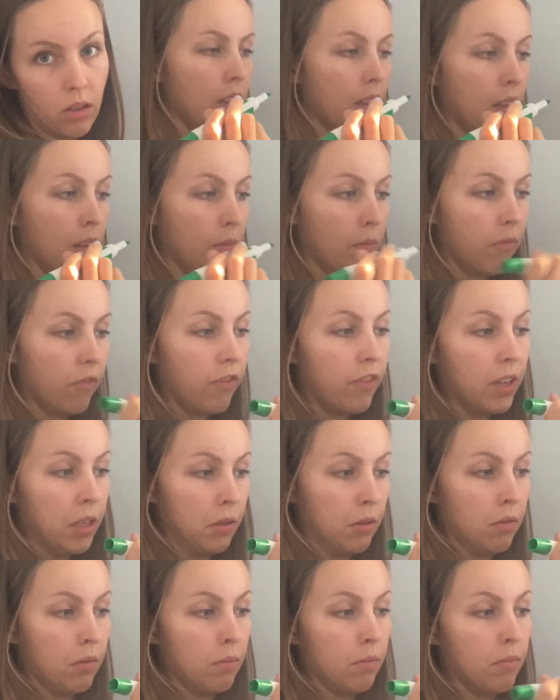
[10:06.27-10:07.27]
The
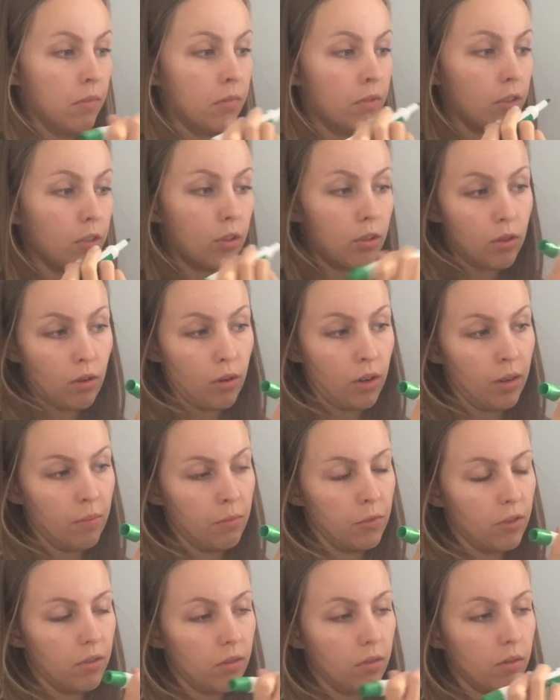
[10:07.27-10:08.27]
film script